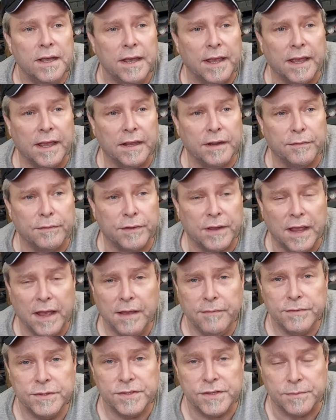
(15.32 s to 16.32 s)
And if you
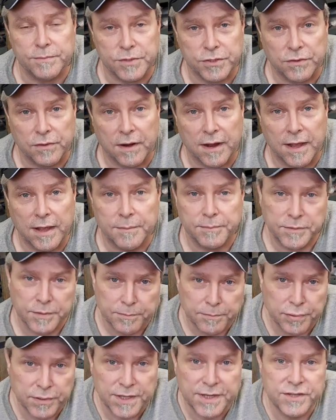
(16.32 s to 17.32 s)
haven't subscribed,
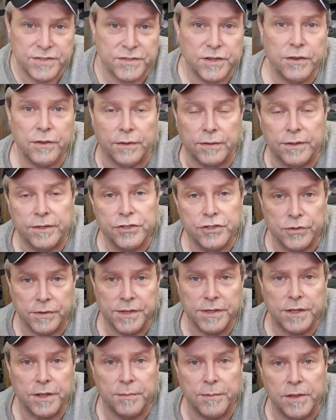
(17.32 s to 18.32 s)
please do.
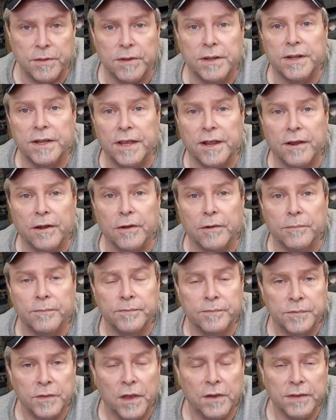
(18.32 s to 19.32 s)
Join the community here.
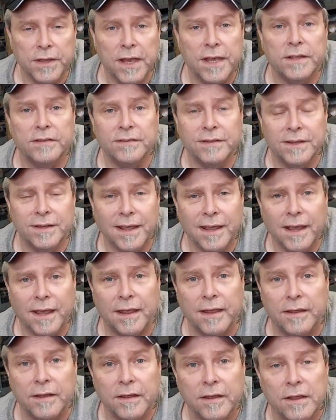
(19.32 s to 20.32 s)
Okay,
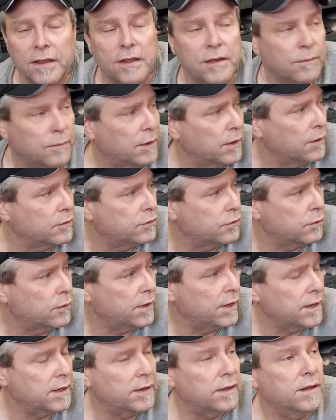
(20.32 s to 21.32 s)
today we're
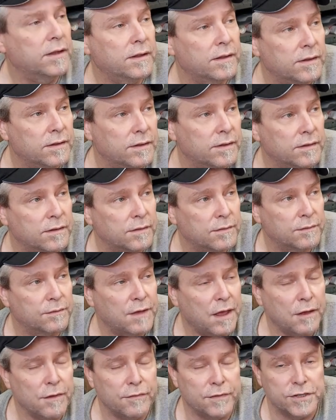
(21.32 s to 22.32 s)
doing
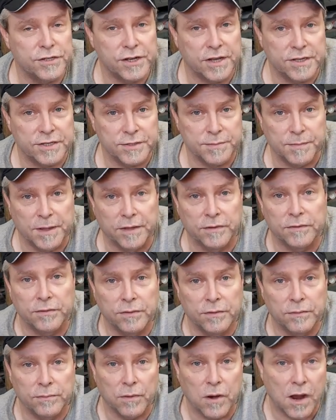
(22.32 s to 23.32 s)
valve adjustment,
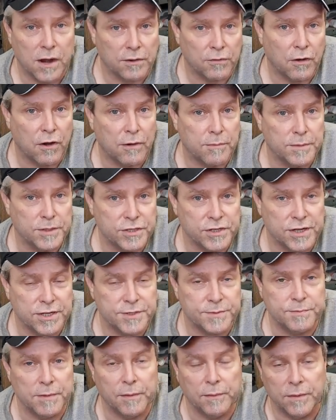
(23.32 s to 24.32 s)
rocker arm
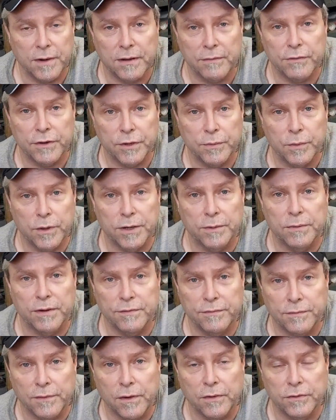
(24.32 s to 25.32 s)
adjustment, whatever you want to
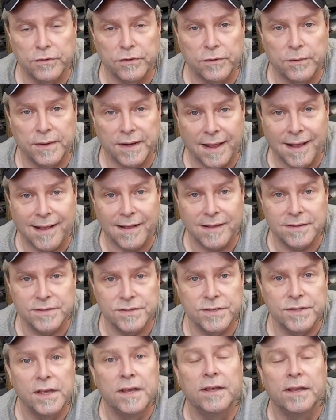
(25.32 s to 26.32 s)
refer to it
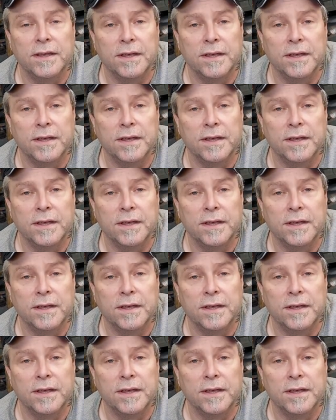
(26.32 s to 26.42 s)
as.